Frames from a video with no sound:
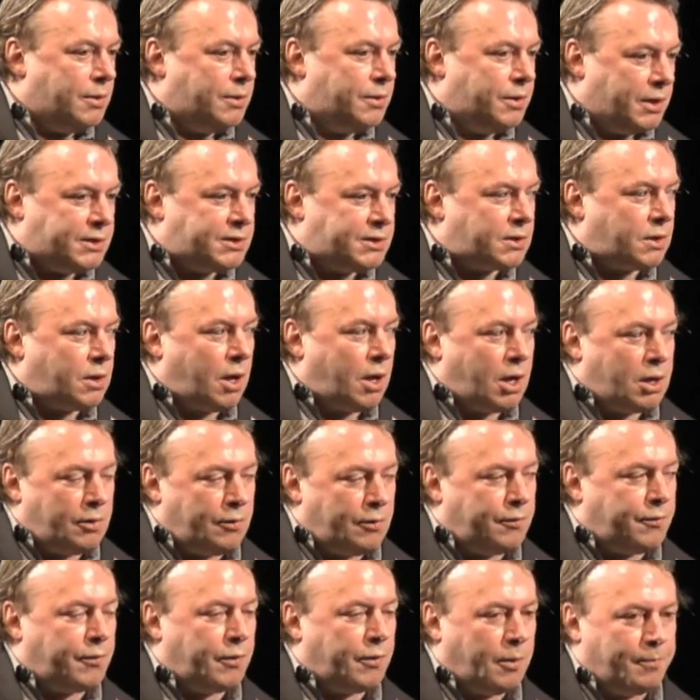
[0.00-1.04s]
This kind
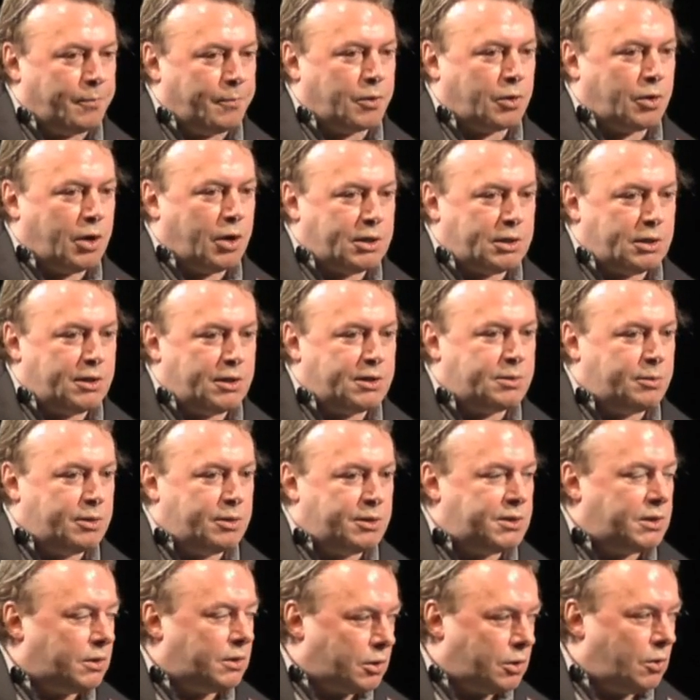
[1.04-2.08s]
of cretinism
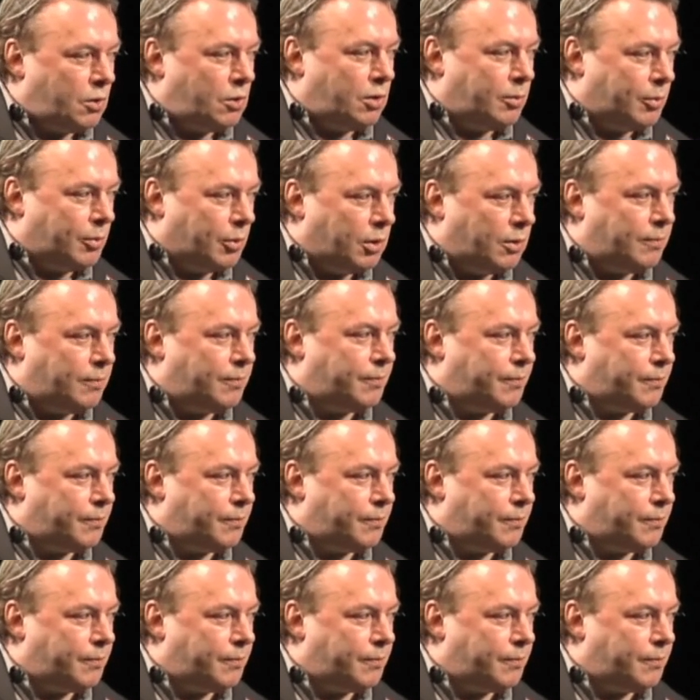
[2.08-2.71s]
is incurable.